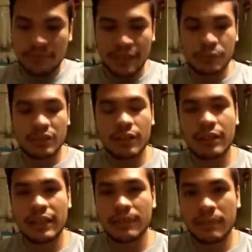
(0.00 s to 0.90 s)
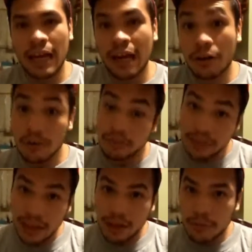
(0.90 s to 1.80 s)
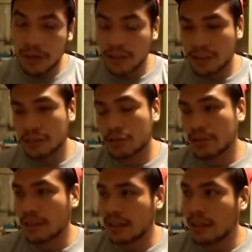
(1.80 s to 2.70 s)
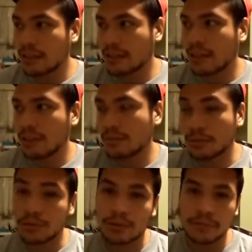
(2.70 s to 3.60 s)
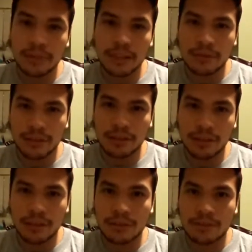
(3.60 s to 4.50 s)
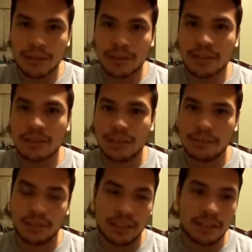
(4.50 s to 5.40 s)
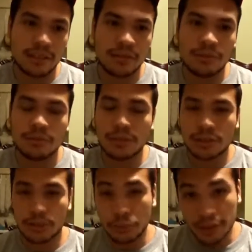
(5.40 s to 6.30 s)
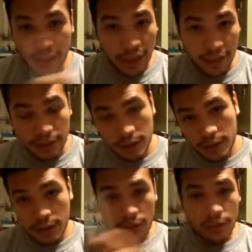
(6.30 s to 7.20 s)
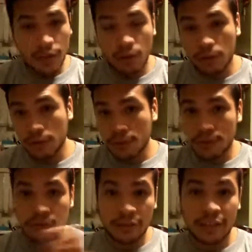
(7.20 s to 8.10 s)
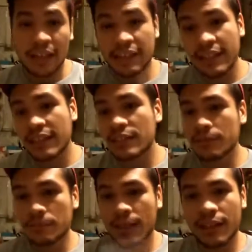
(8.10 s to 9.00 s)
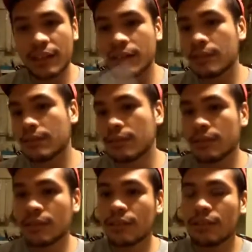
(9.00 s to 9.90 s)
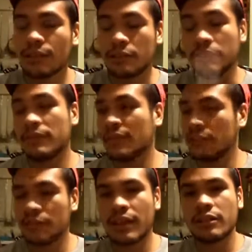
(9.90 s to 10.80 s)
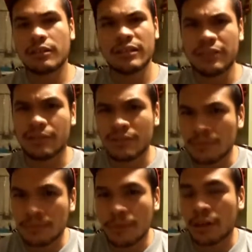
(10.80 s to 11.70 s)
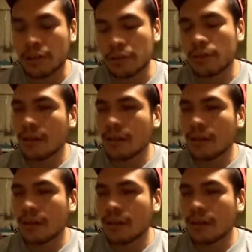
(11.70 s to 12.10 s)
it was not a now Manchester and Glasgow were competing with each other because it was easy to distribute the cotton all over the United Kingdom and even internationally, you could argue.